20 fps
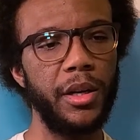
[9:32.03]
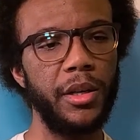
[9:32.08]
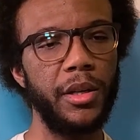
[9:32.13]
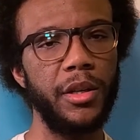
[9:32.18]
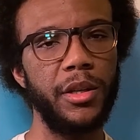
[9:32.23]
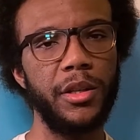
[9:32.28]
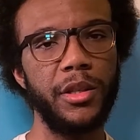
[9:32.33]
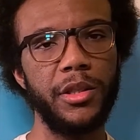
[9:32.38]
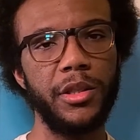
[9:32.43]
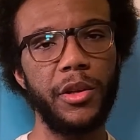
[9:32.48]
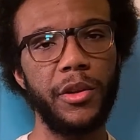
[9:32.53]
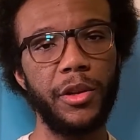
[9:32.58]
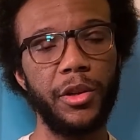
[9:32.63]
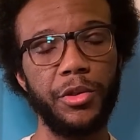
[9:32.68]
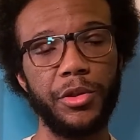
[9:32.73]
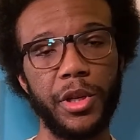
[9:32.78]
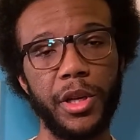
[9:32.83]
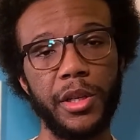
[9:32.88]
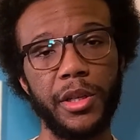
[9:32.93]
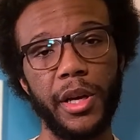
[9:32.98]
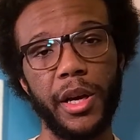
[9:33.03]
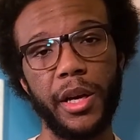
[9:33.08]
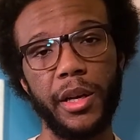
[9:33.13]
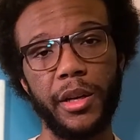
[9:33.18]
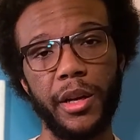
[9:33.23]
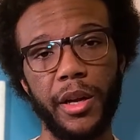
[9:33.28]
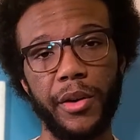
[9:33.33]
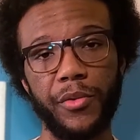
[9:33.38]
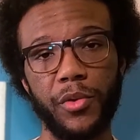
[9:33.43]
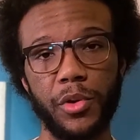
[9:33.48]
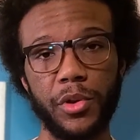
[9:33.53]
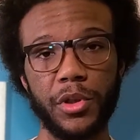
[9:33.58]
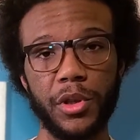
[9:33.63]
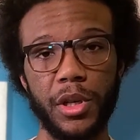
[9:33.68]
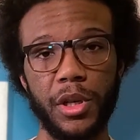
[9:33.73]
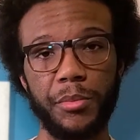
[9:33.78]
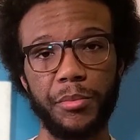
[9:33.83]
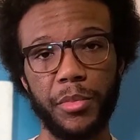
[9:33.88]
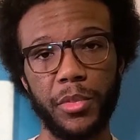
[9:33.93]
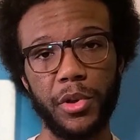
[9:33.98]
So Lieutenant Dan and Forrest Gump
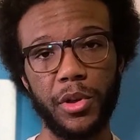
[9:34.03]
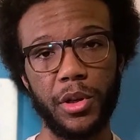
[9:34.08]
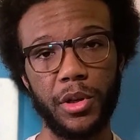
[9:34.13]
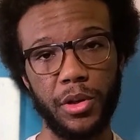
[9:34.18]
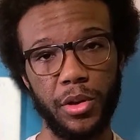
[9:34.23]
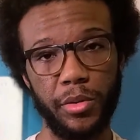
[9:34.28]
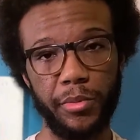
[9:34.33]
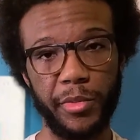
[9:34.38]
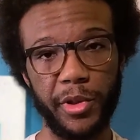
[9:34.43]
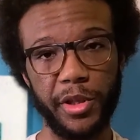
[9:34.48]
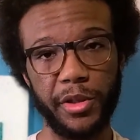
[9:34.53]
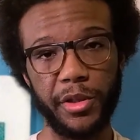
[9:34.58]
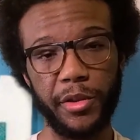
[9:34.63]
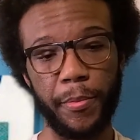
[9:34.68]
are homeless.